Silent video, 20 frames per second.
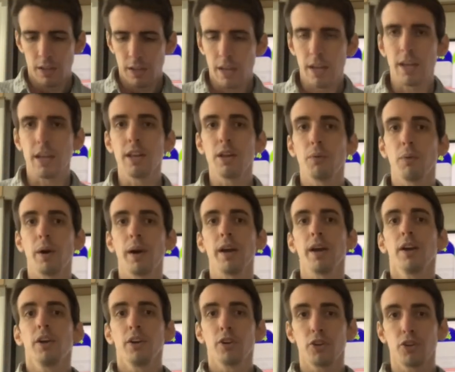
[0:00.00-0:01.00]
Anyway,
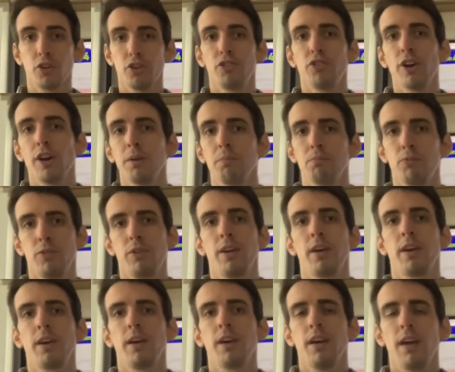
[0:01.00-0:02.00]
good job today.